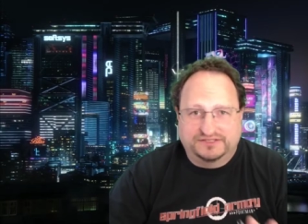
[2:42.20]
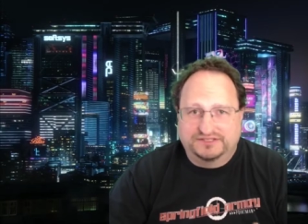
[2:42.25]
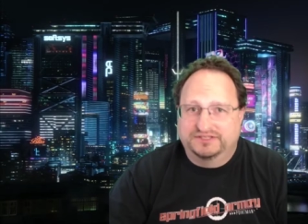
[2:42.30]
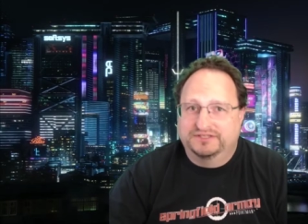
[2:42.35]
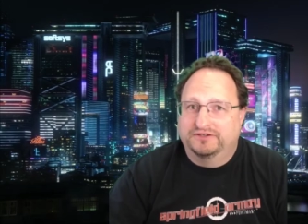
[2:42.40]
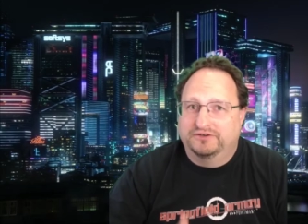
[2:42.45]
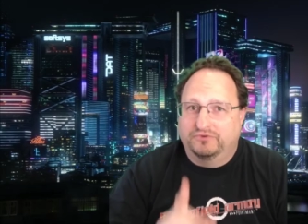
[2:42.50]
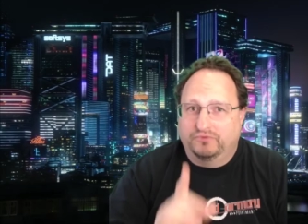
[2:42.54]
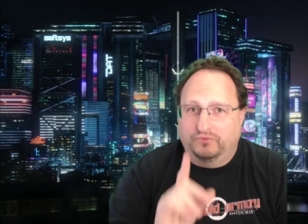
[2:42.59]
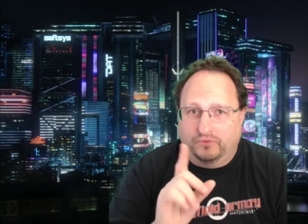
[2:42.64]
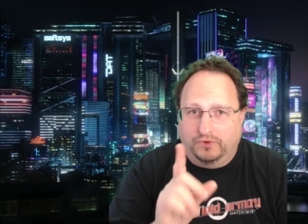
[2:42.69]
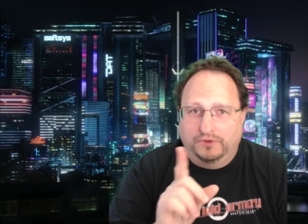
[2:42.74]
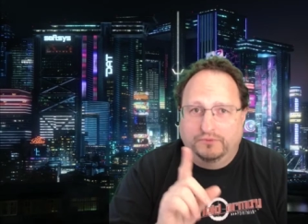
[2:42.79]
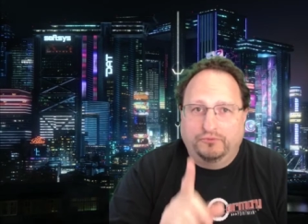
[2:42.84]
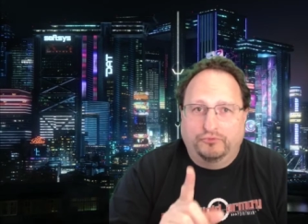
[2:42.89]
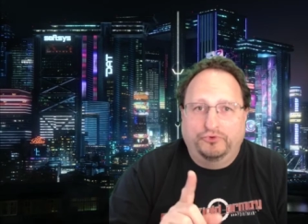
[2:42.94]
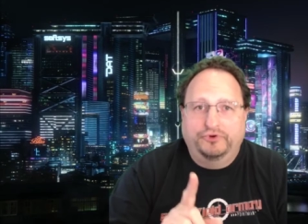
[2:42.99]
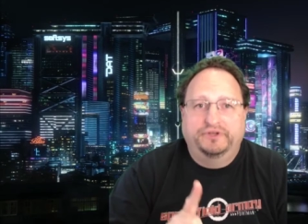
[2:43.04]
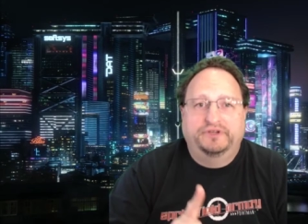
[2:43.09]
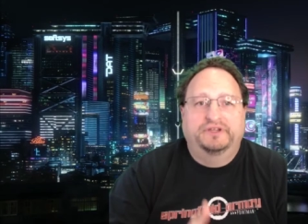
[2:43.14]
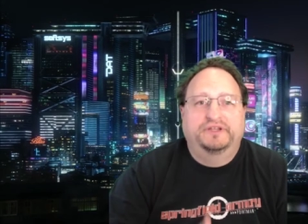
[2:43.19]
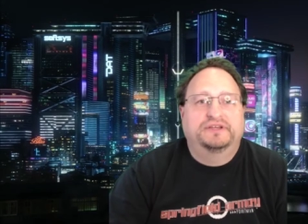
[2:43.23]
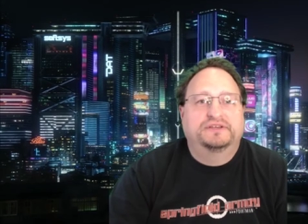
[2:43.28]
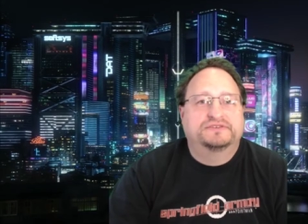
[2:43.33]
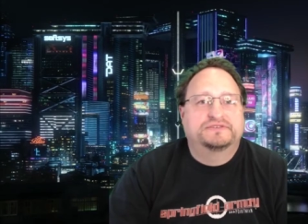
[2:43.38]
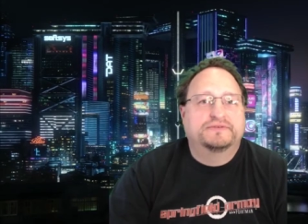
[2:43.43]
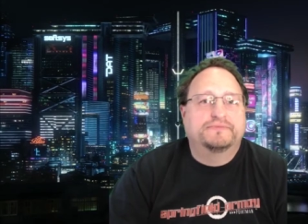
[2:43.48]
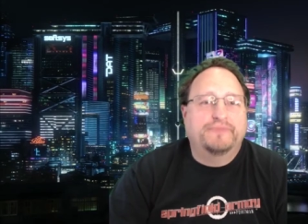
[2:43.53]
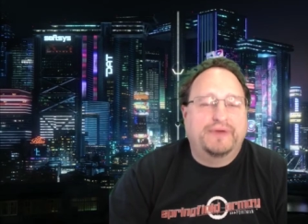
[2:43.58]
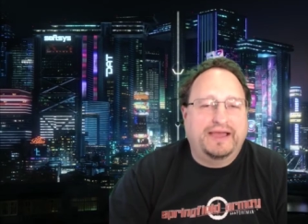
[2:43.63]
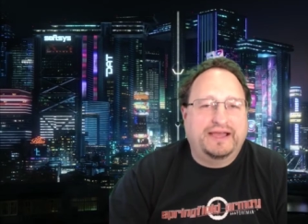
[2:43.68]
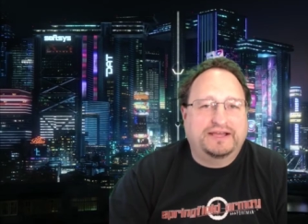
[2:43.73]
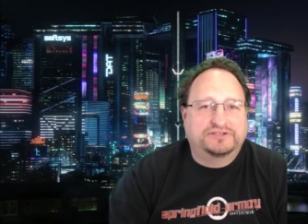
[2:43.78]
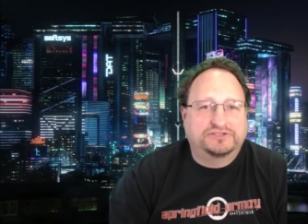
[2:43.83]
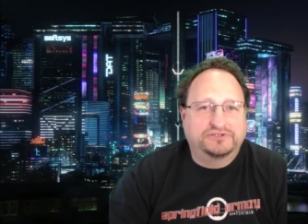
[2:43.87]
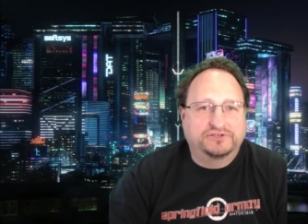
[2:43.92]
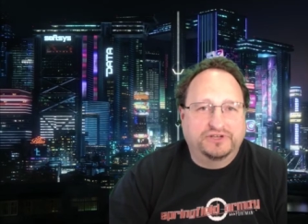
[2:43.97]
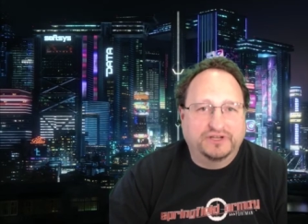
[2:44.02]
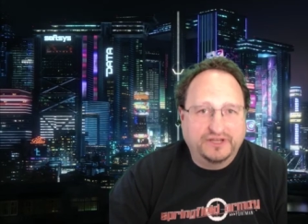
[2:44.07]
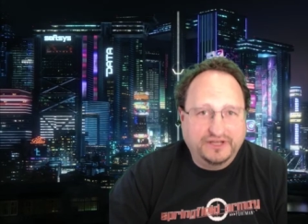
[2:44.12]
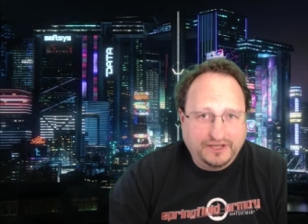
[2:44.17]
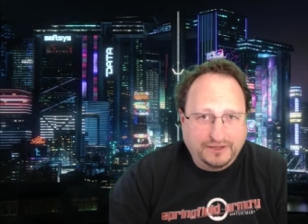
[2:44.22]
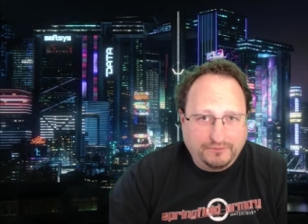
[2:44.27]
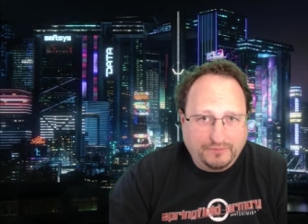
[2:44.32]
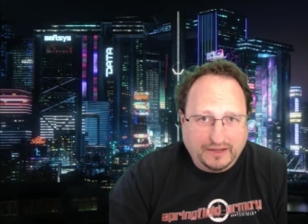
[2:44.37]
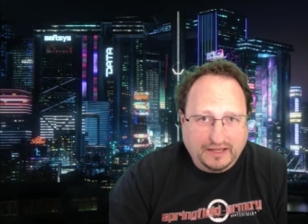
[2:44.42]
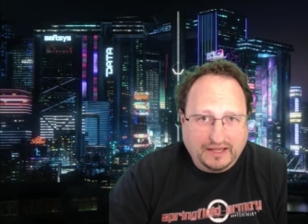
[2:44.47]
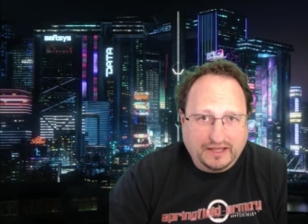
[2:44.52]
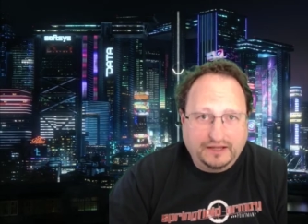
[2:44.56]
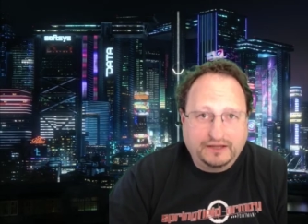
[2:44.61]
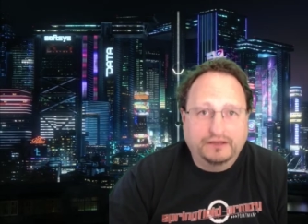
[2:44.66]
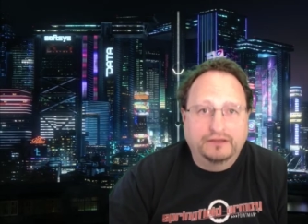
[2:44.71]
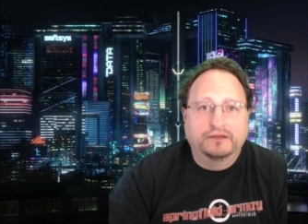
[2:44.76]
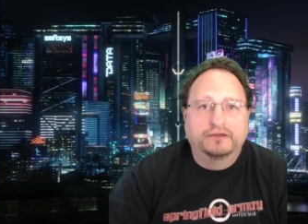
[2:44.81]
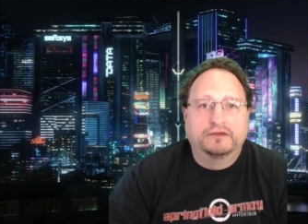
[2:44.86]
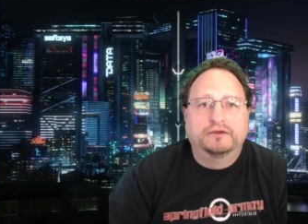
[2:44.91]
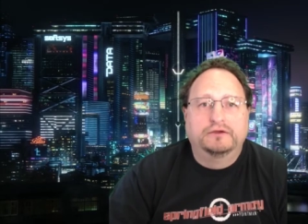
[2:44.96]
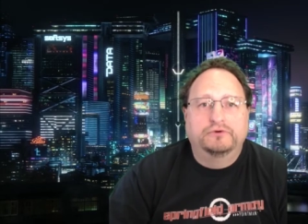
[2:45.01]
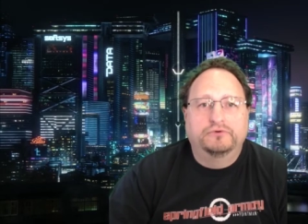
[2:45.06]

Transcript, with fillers: Still, one point a day is the max you can get back